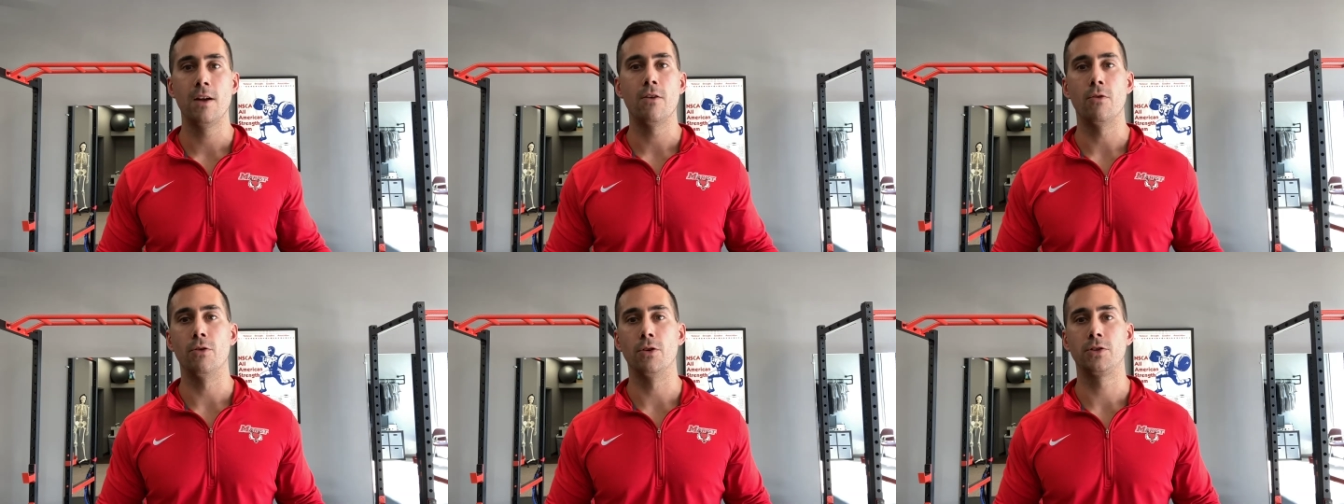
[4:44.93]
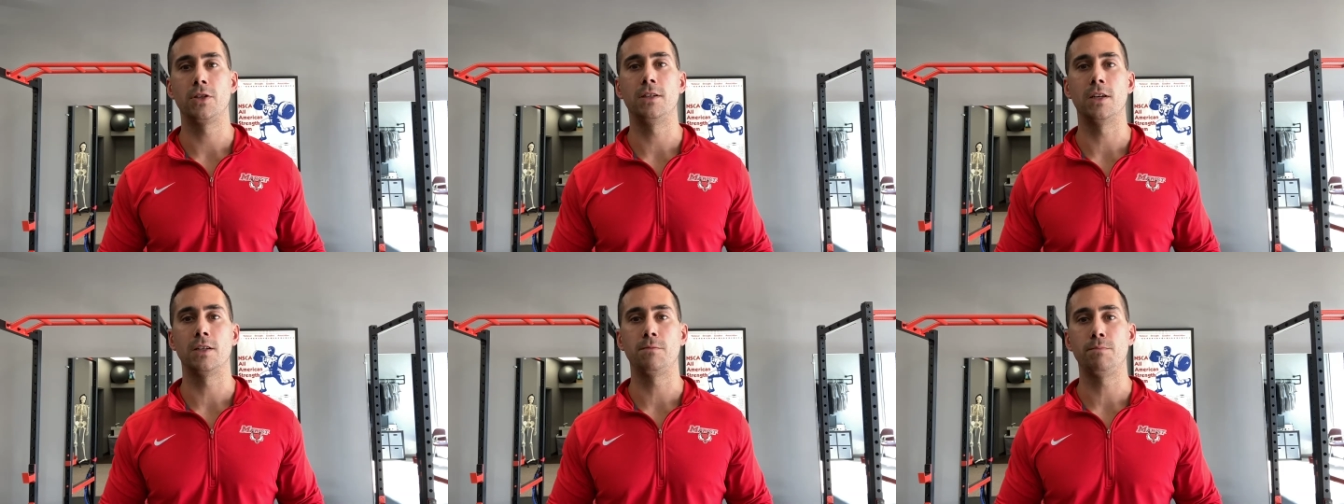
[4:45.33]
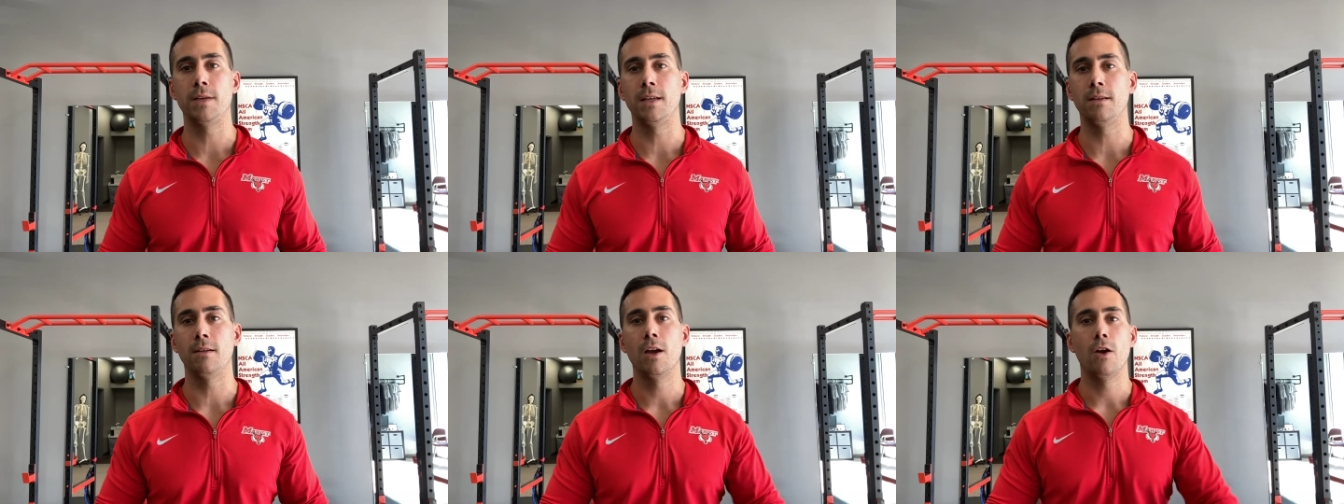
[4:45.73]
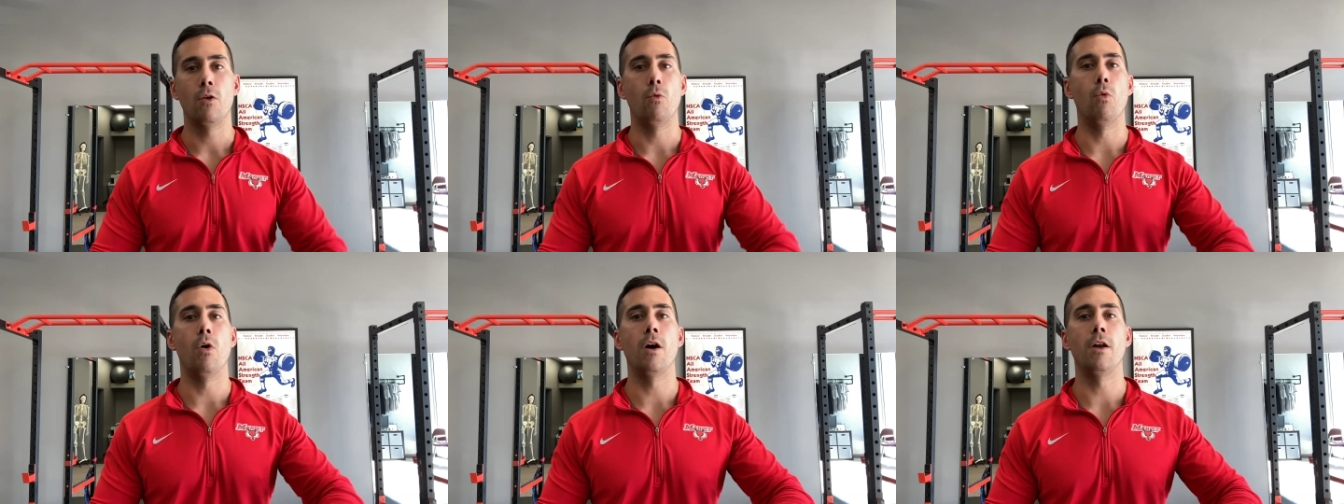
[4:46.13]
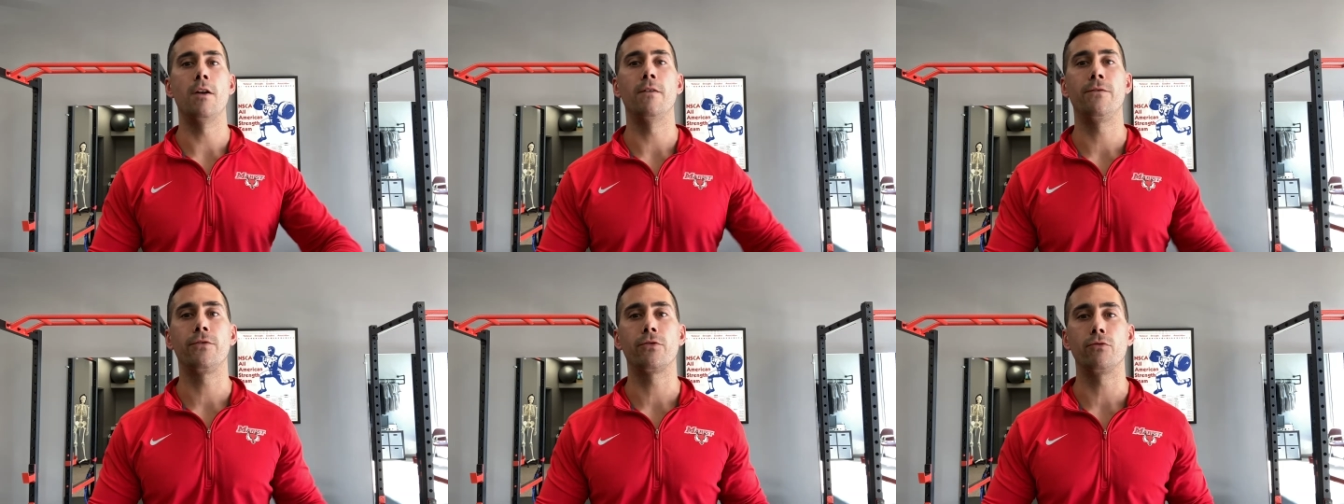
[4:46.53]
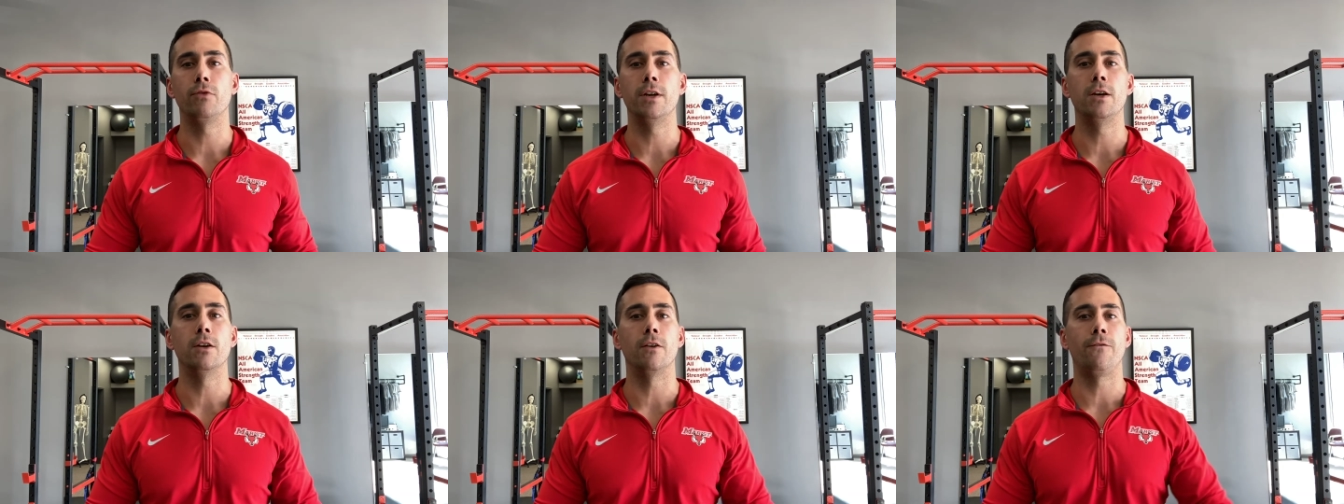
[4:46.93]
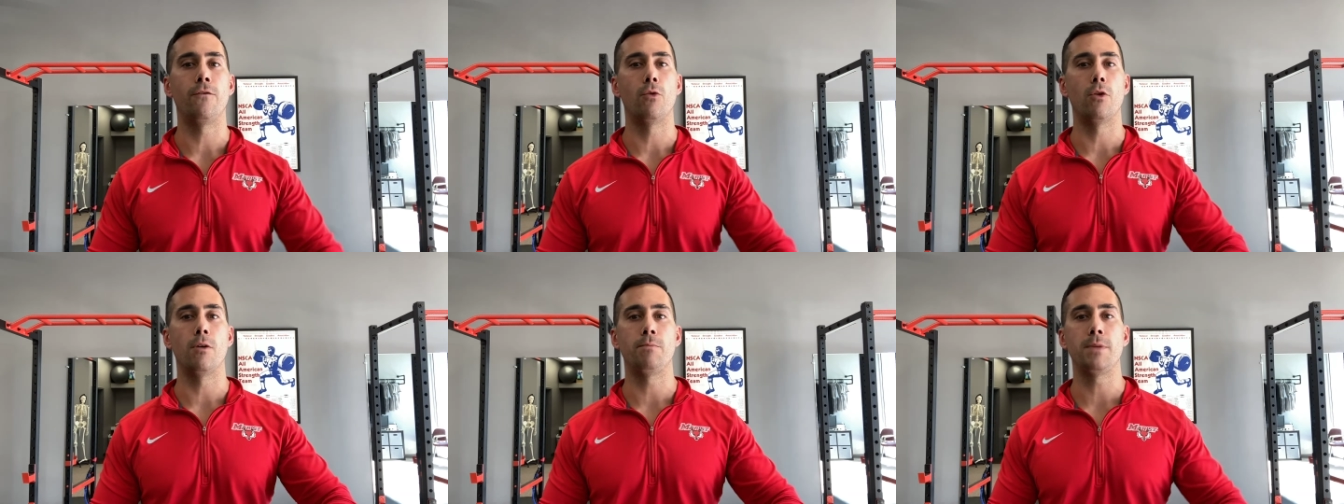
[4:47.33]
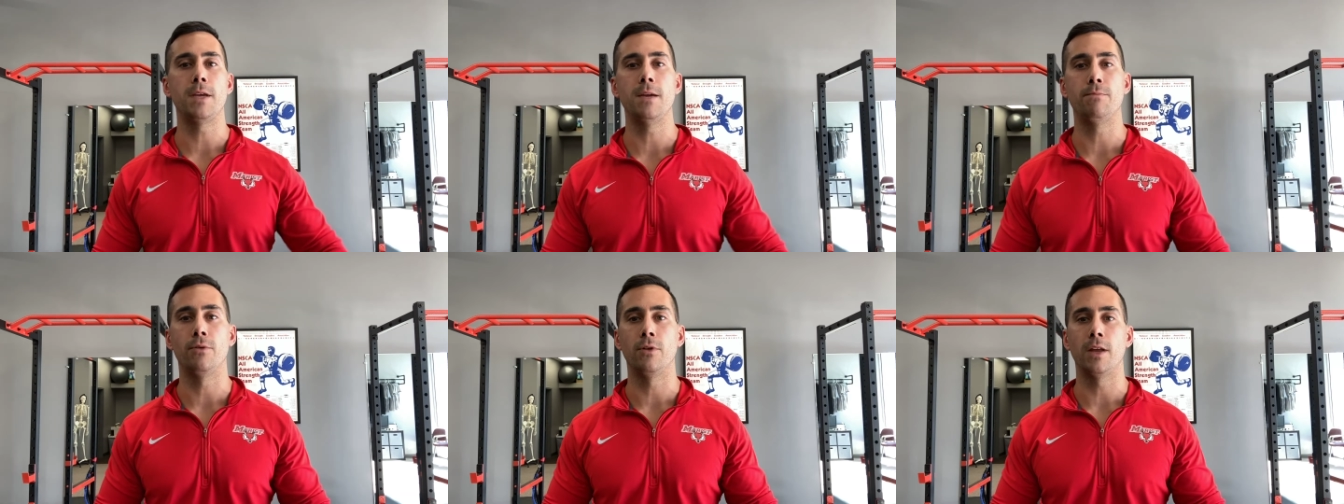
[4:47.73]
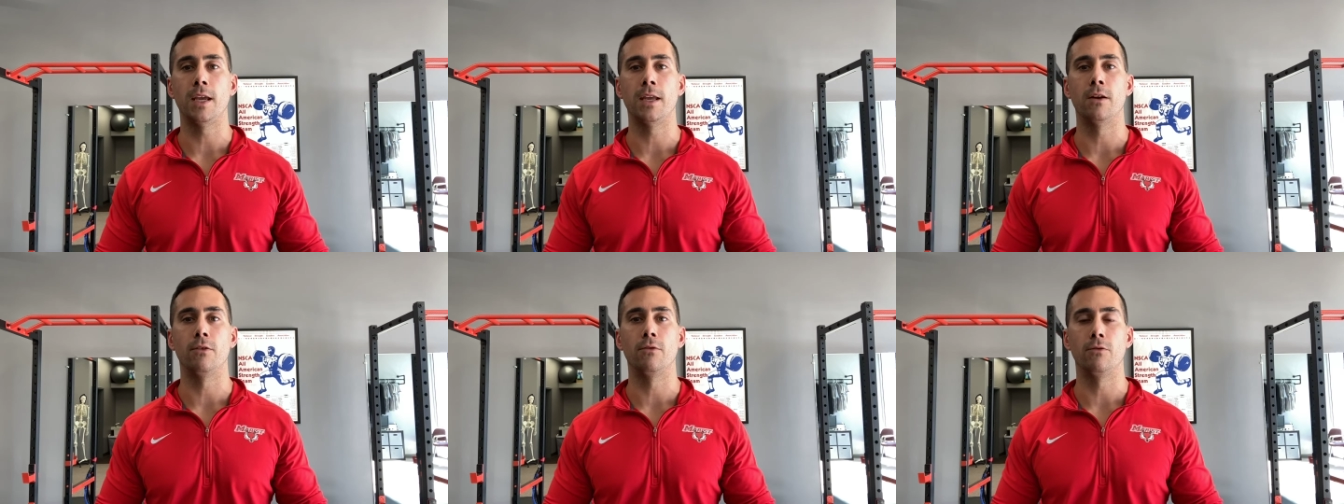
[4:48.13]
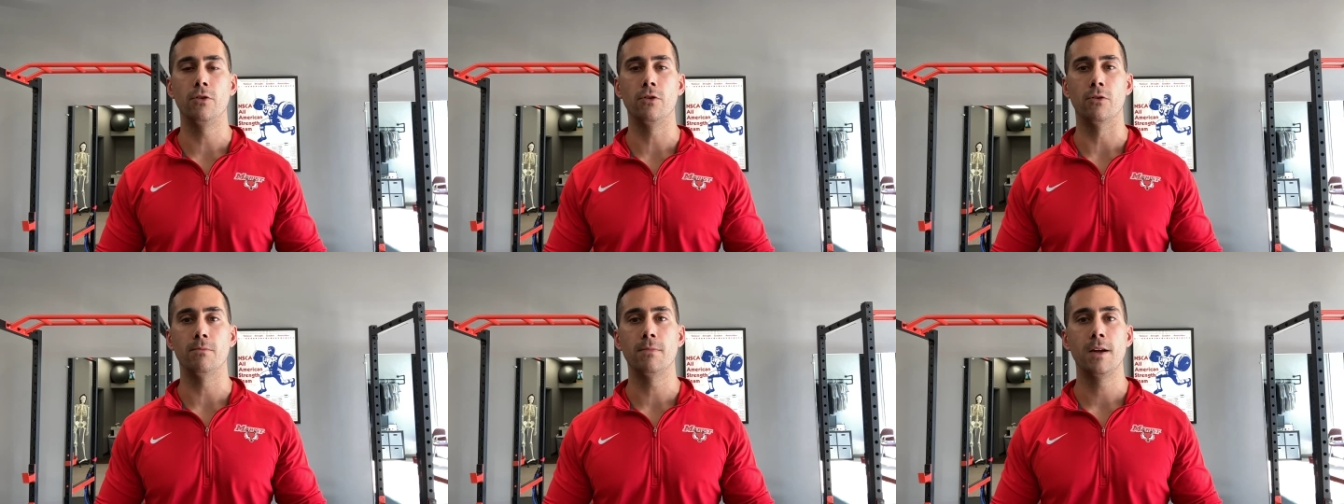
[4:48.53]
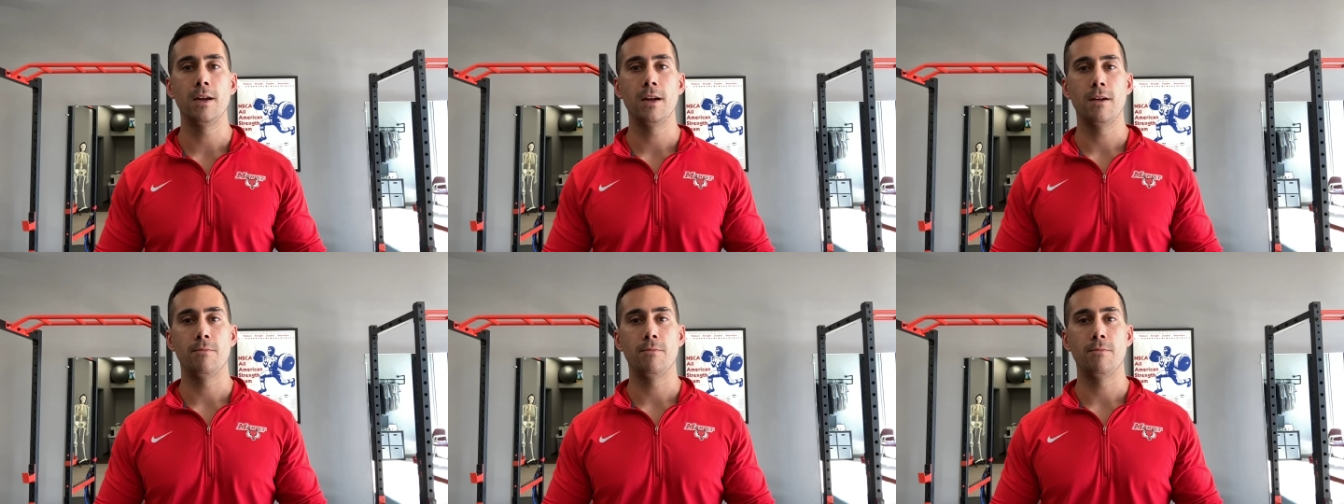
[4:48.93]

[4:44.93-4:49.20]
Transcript: or to just be one of three or four people in a room